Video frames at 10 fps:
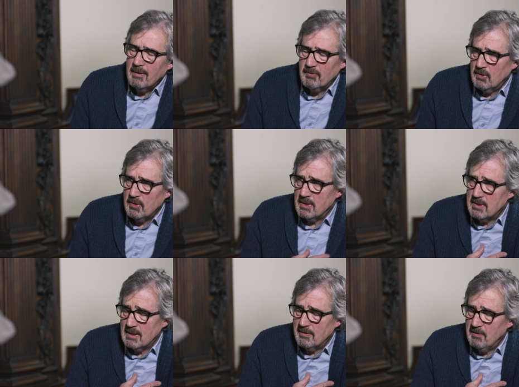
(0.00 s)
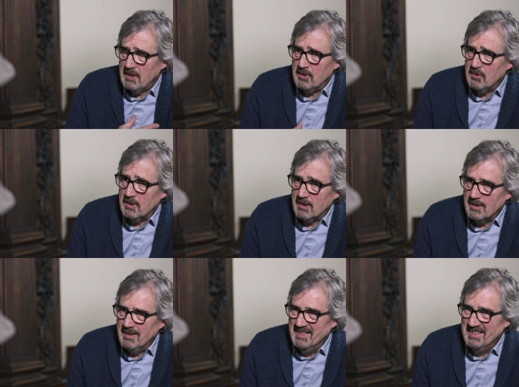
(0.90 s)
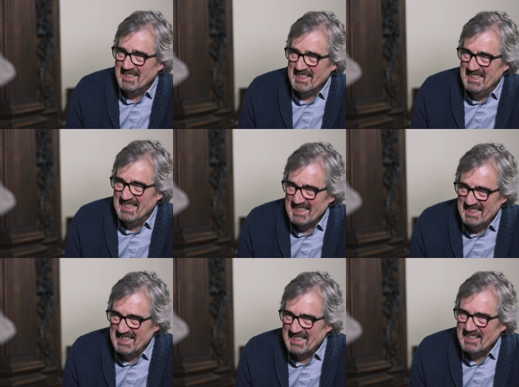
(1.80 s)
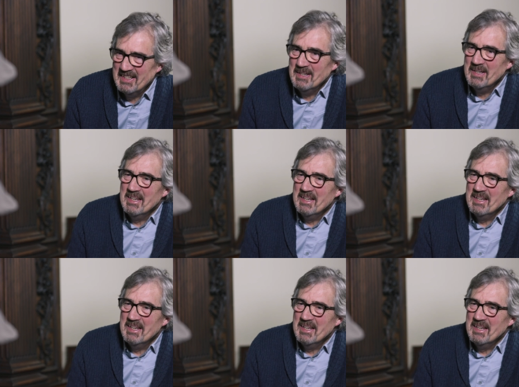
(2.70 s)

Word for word: And of course, that's he very annoying. never had the chance of a holiday.